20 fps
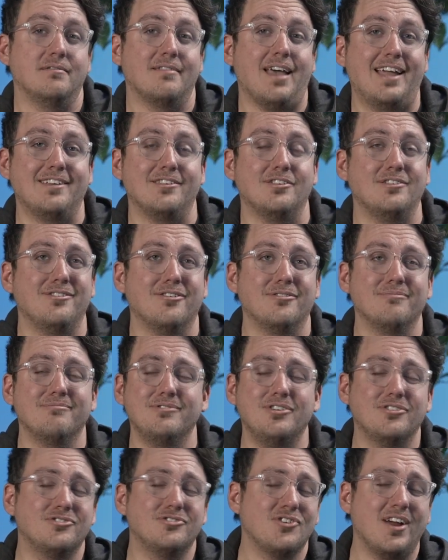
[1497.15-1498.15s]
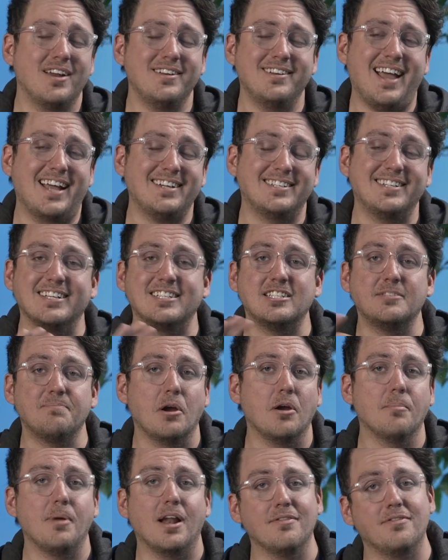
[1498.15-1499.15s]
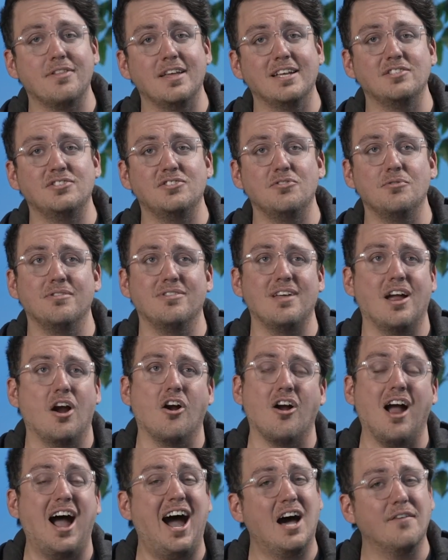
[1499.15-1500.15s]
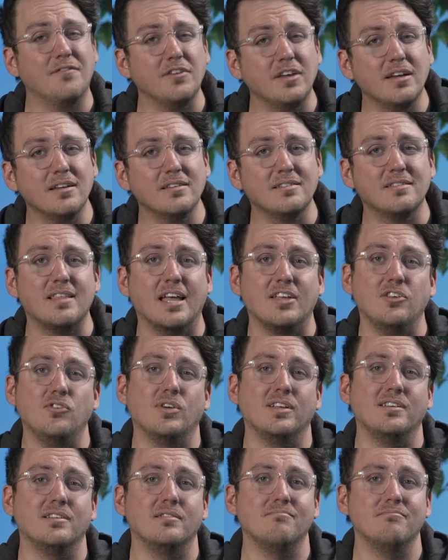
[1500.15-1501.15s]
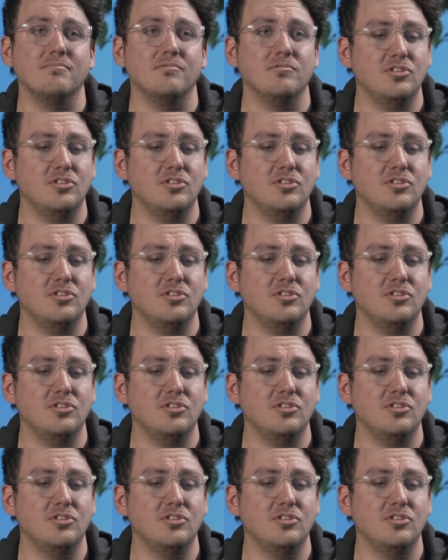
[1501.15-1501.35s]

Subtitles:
that you're trying not to experiment on things that are obvious that you can